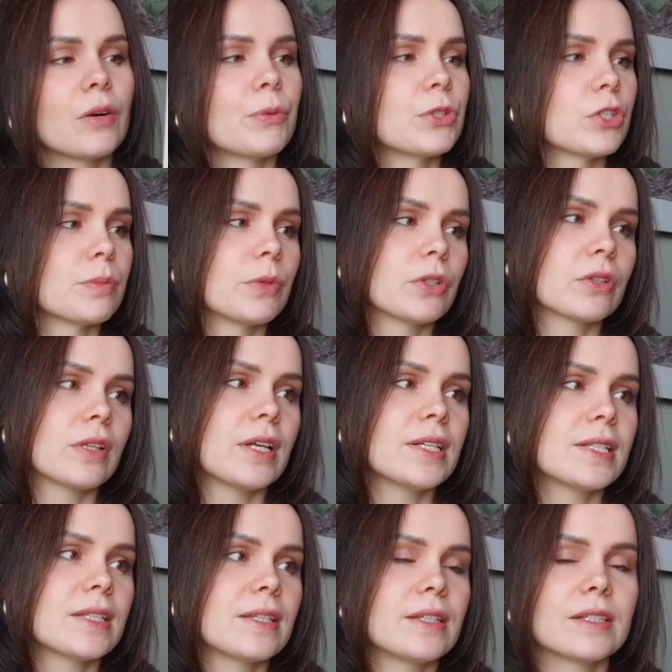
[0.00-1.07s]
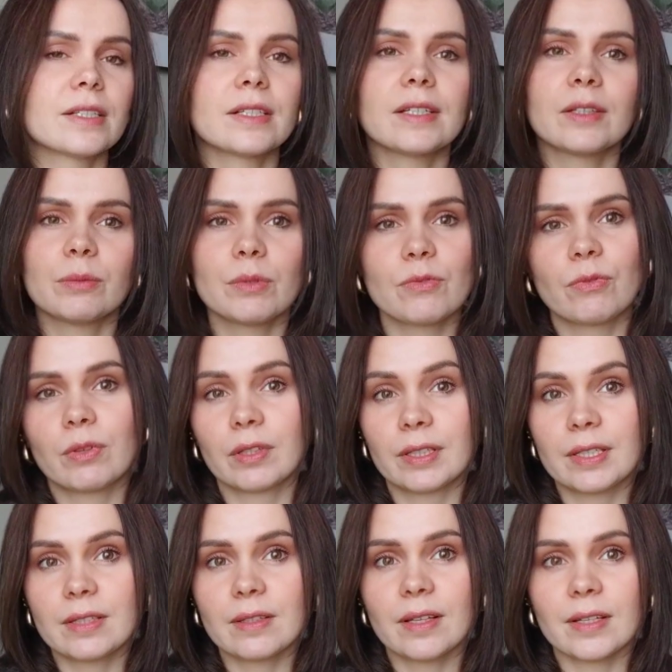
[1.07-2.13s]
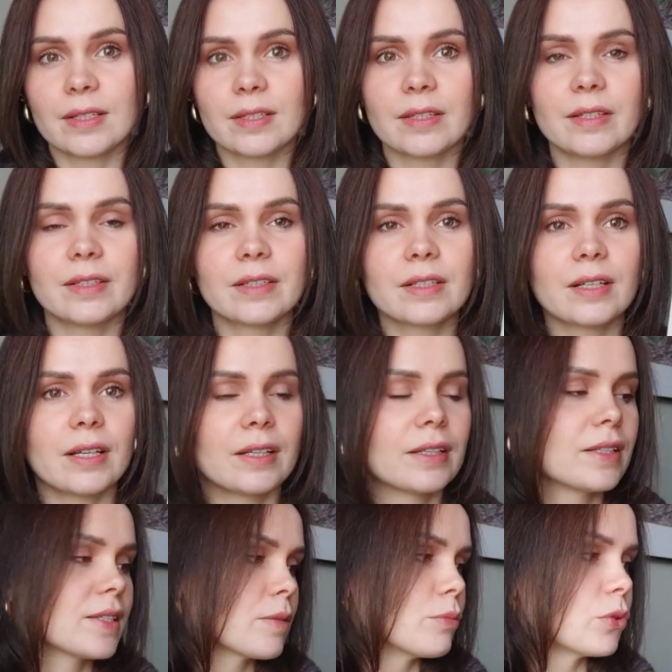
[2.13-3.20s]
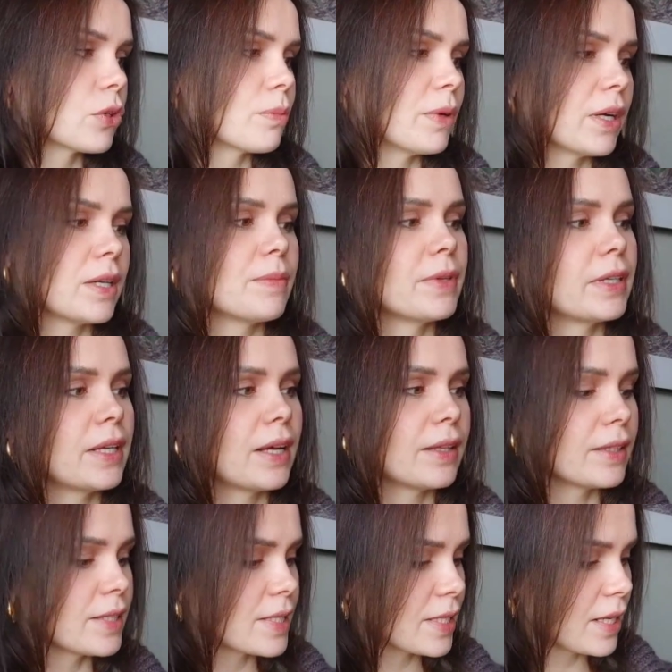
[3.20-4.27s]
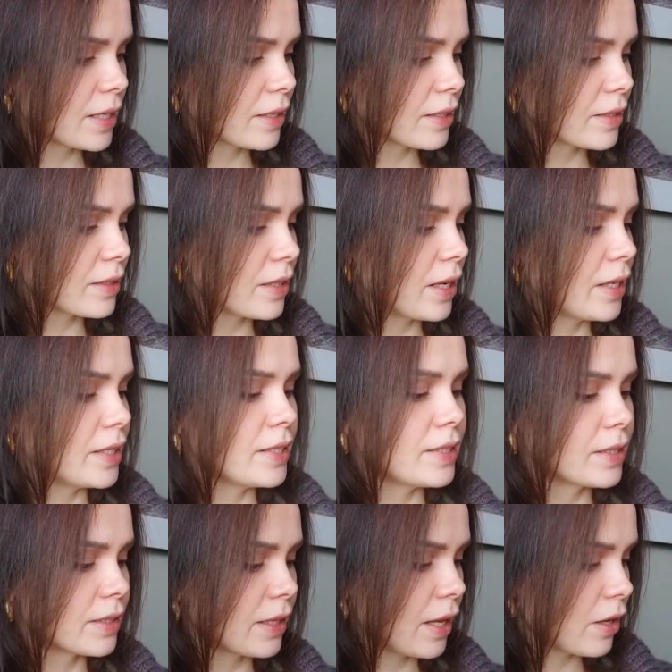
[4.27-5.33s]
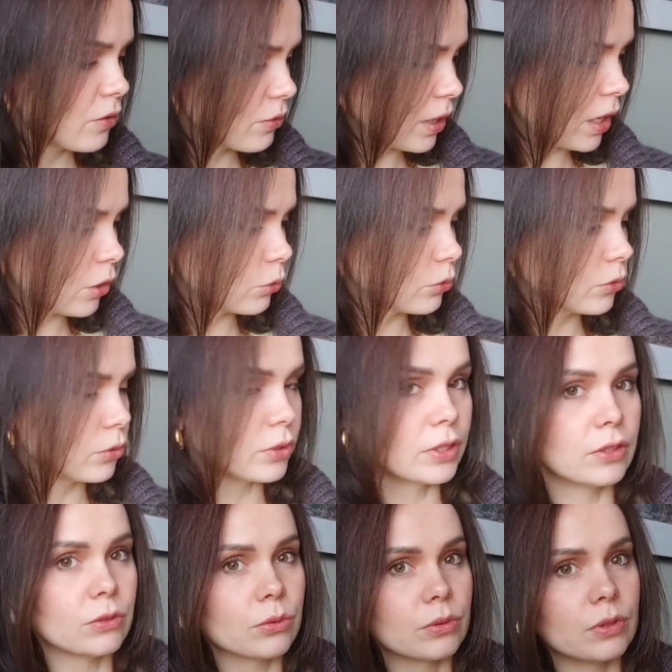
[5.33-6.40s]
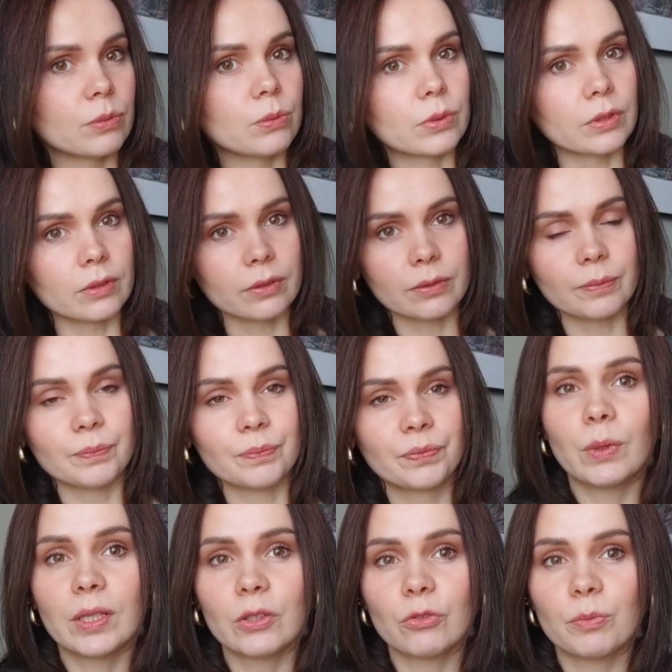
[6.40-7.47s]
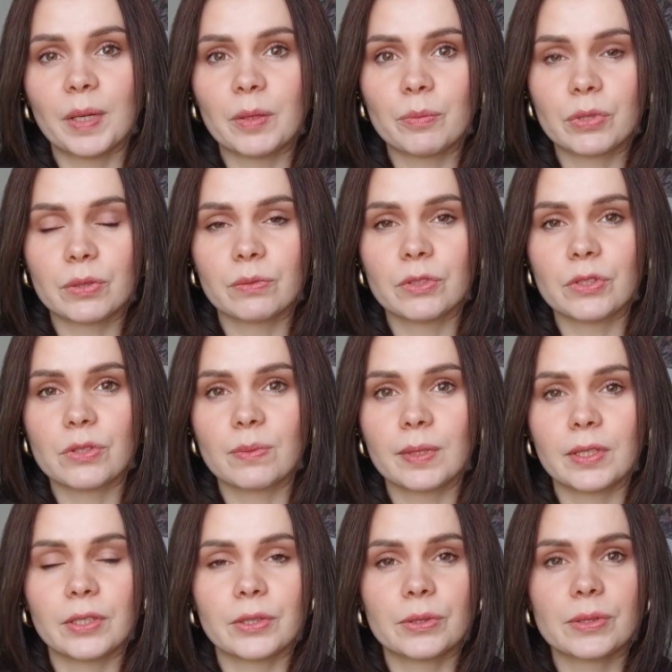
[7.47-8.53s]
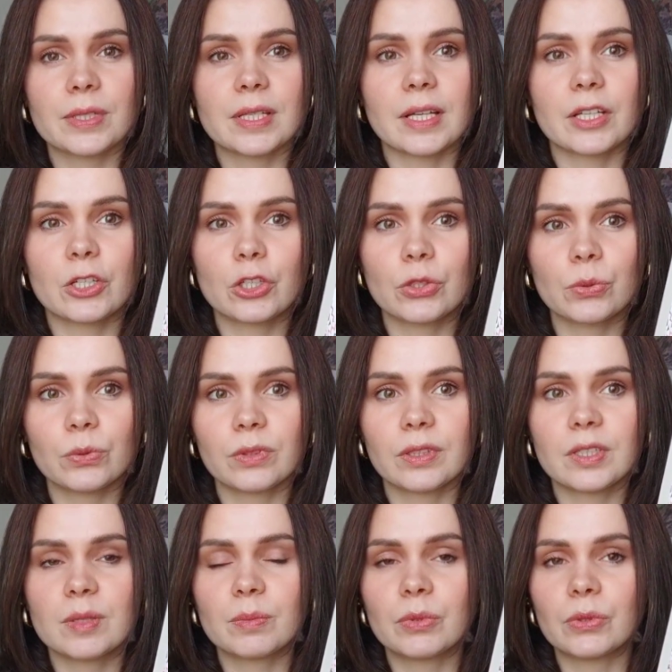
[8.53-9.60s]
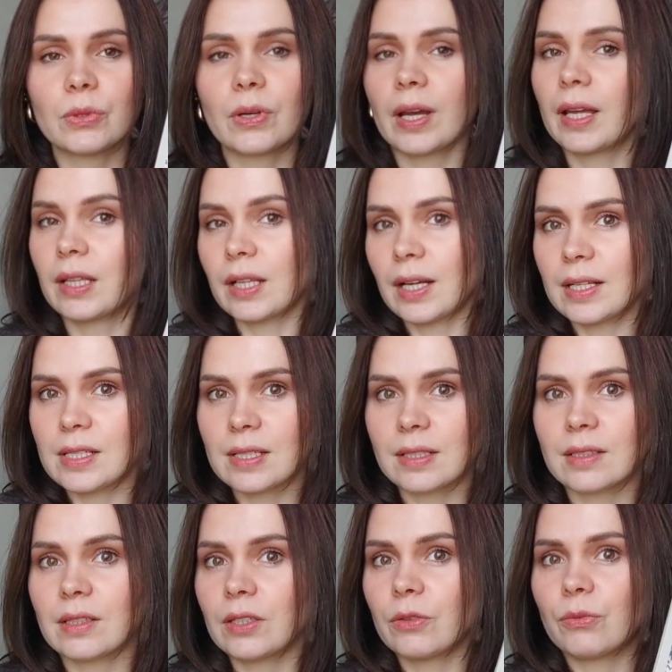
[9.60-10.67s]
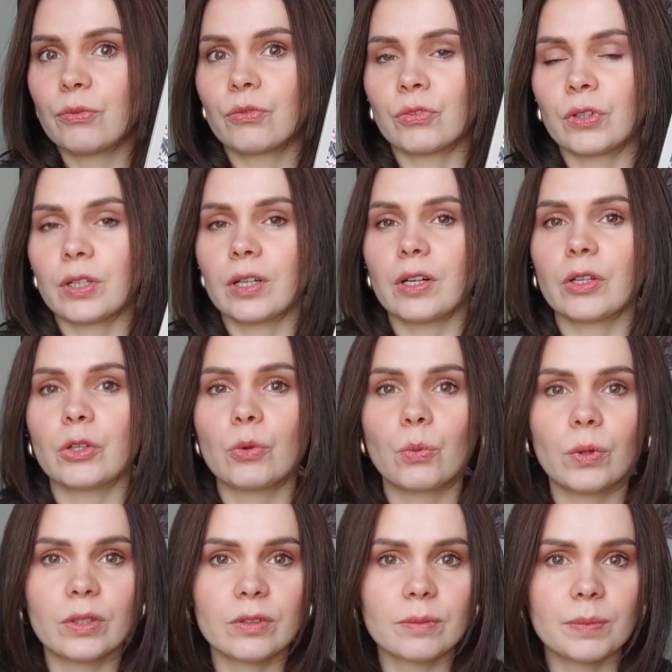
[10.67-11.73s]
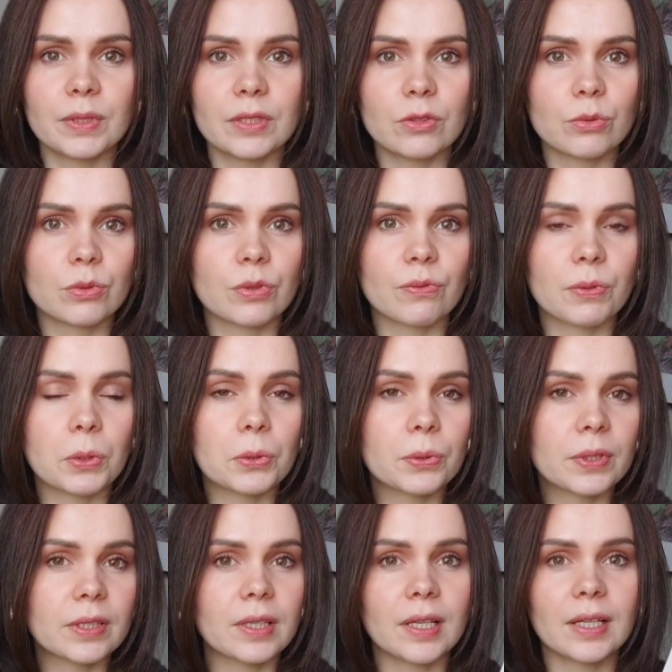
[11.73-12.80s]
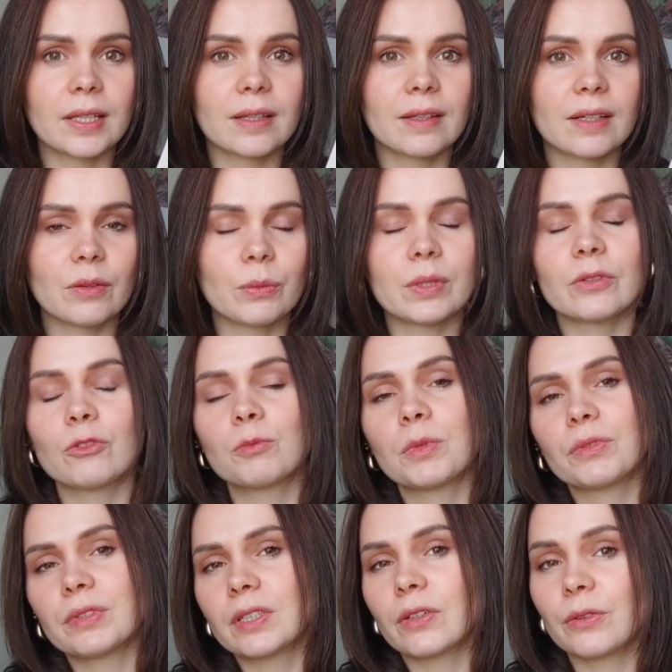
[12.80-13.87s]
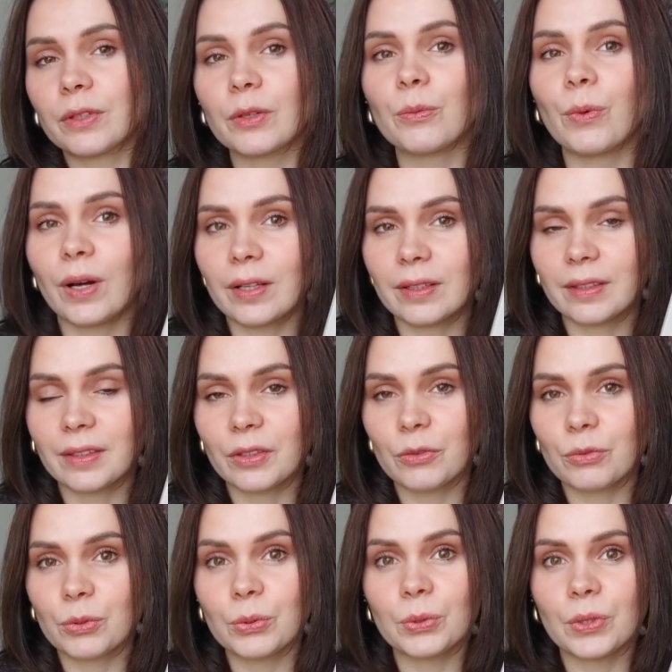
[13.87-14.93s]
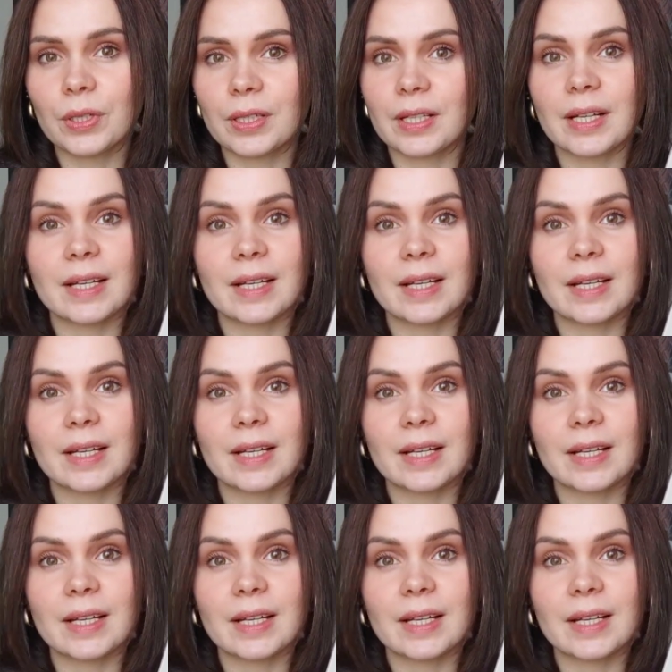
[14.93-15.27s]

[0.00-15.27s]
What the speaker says: which I bought last year. It was released last year and it's a book by Marianne Isager, A Knitting Life Out into the World. In one of my previous videos I showed this book and asked if you want me to review it, and well, to be fair, only one of you